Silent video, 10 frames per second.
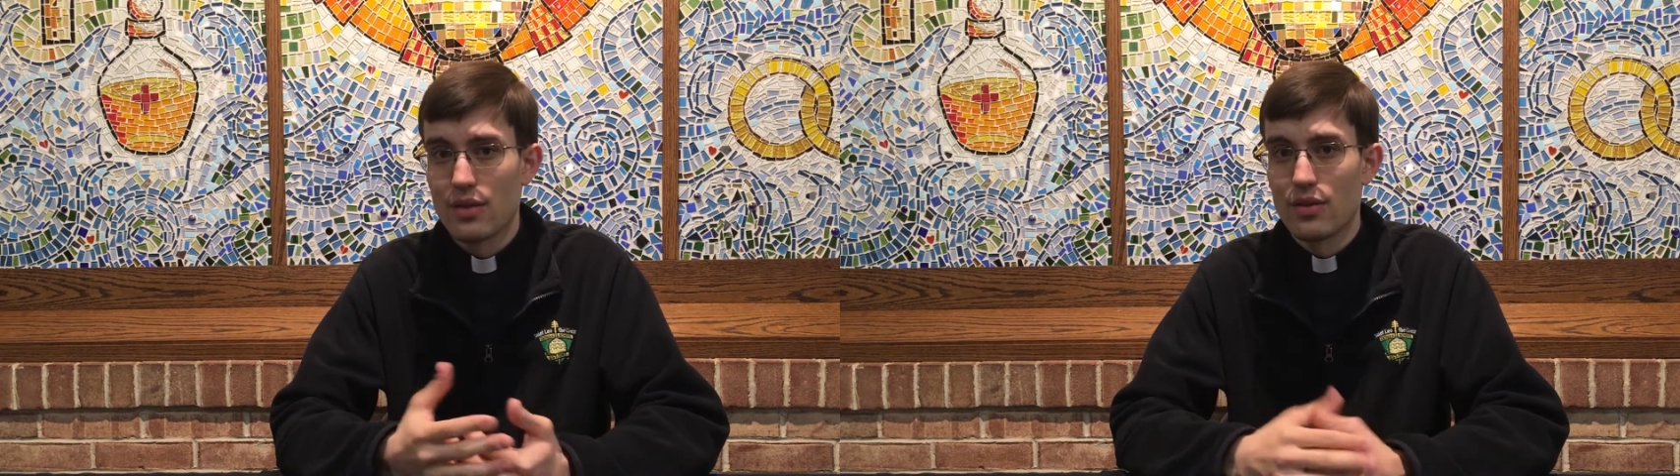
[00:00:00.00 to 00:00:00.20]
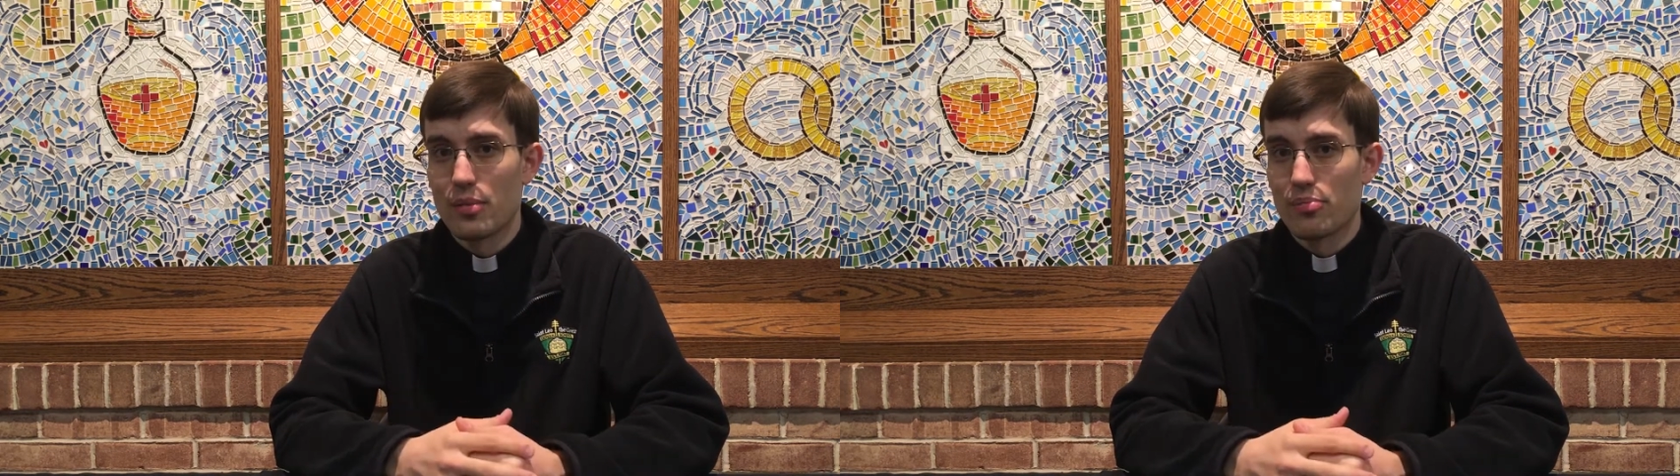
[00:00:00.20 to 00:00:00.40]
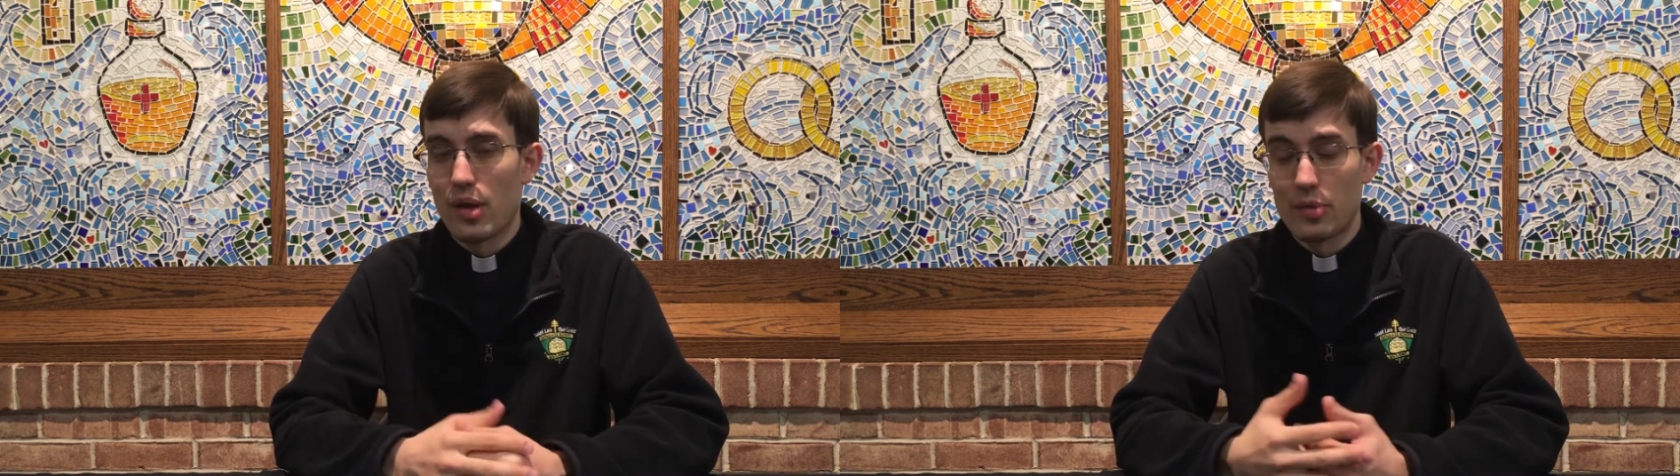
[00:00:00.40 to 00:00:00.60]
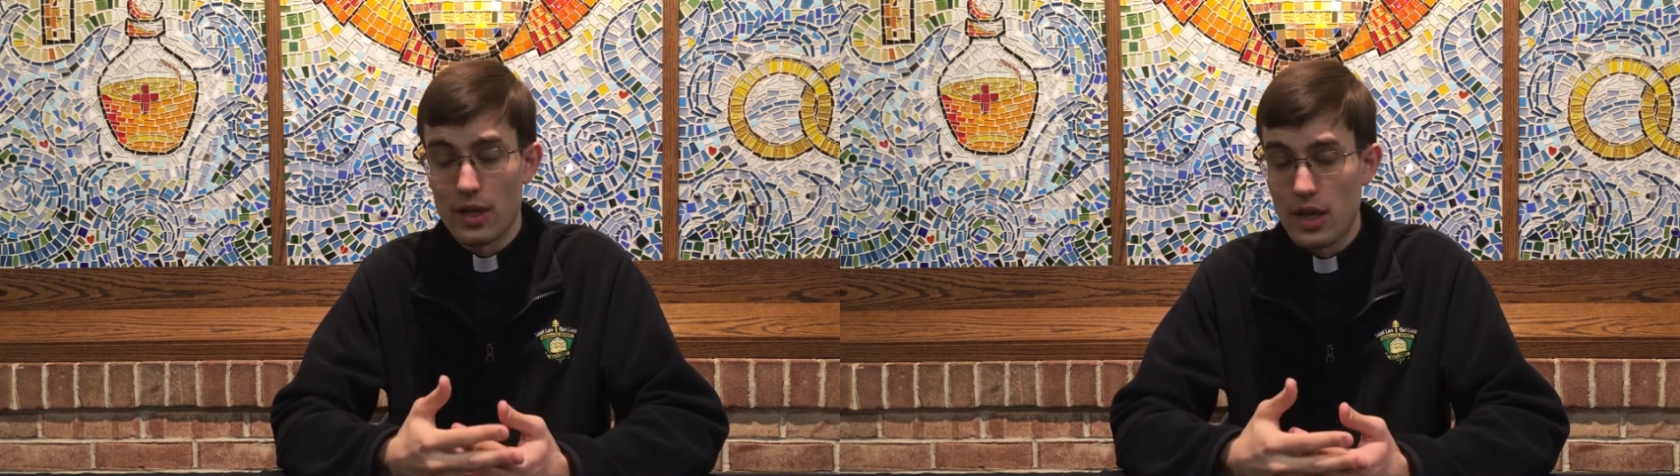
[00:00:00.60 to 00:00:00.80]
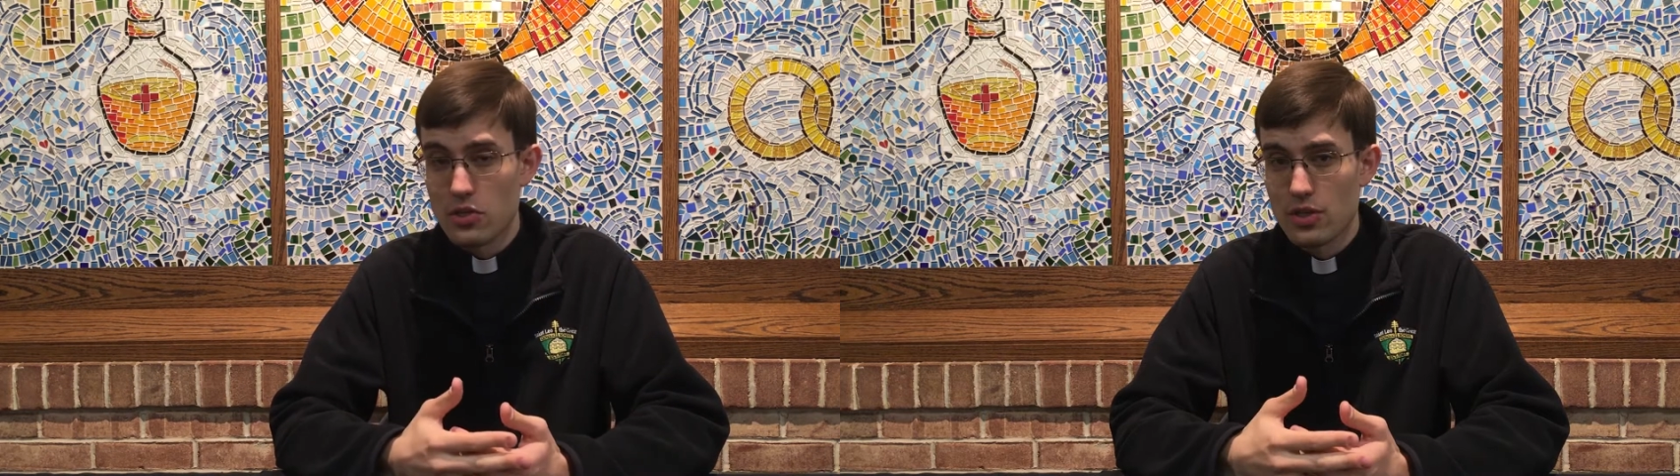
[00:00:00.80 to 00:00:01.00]
the
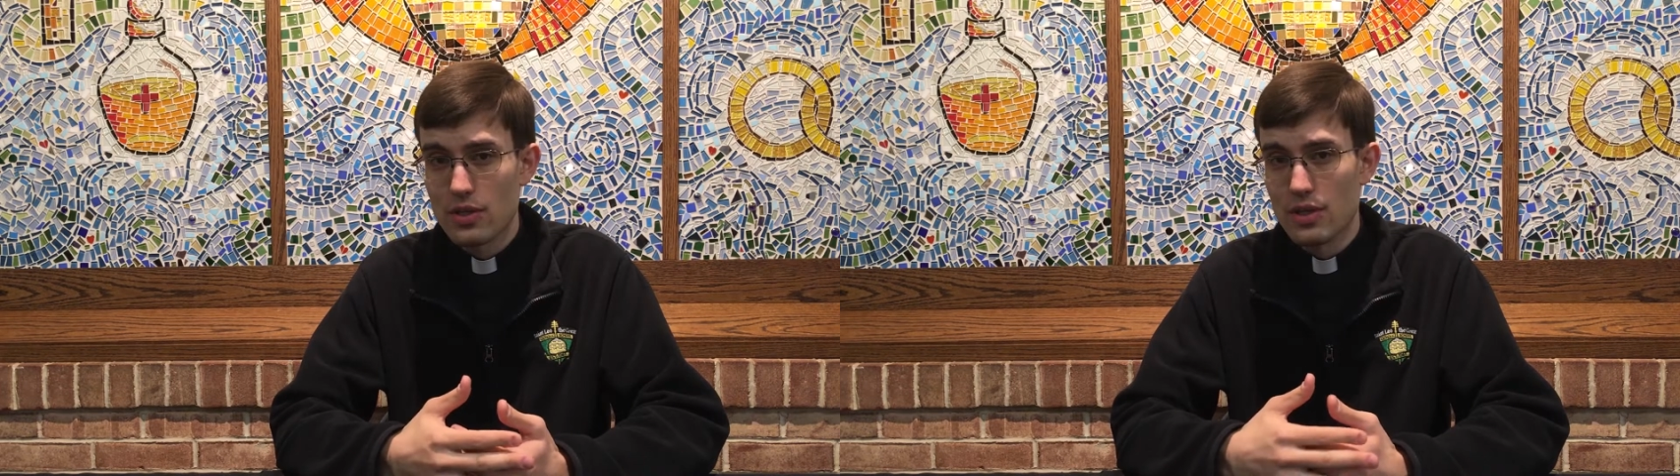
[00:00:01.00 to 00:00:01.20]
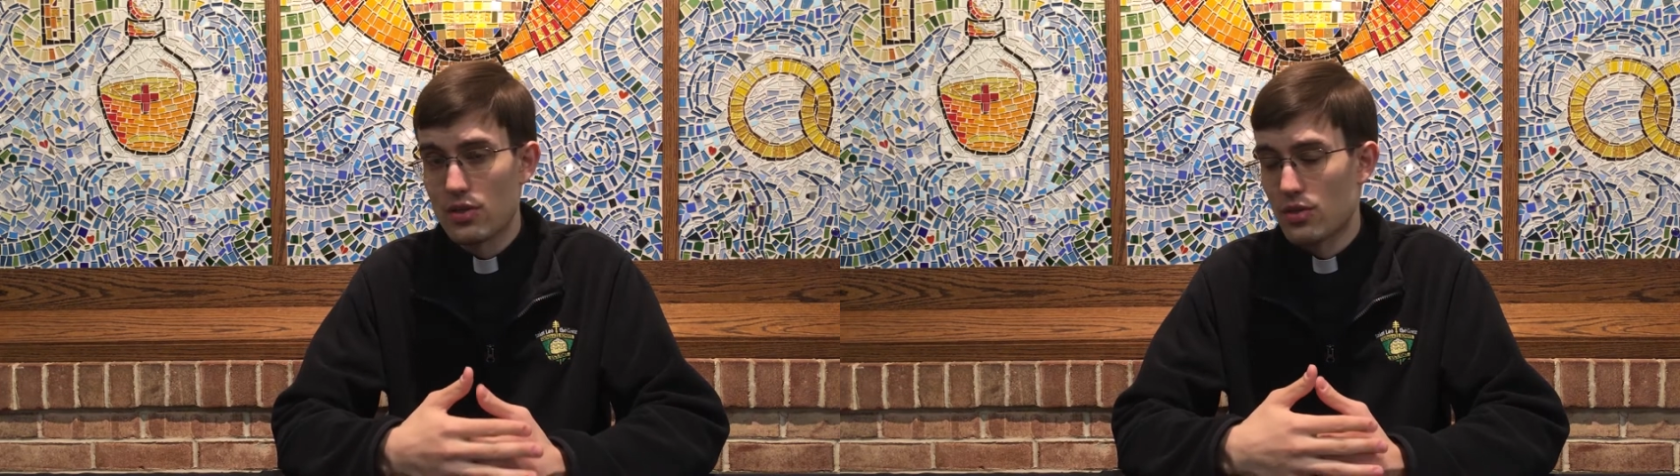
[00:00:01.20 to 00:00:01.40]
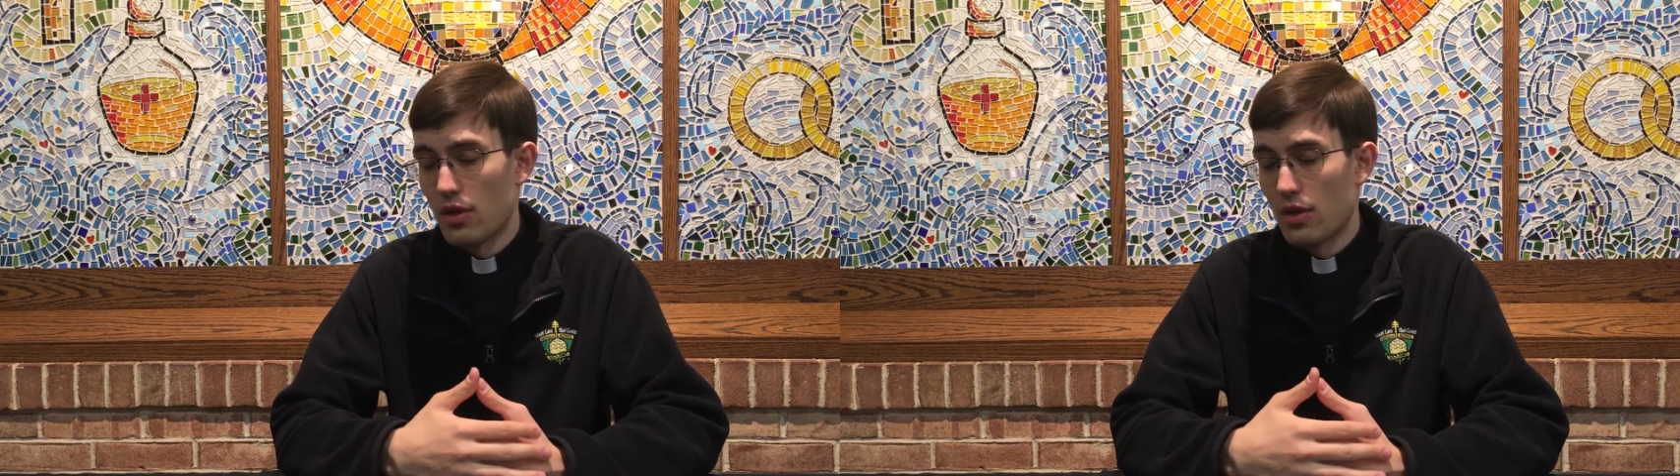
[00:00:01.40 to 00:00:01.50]
publication, is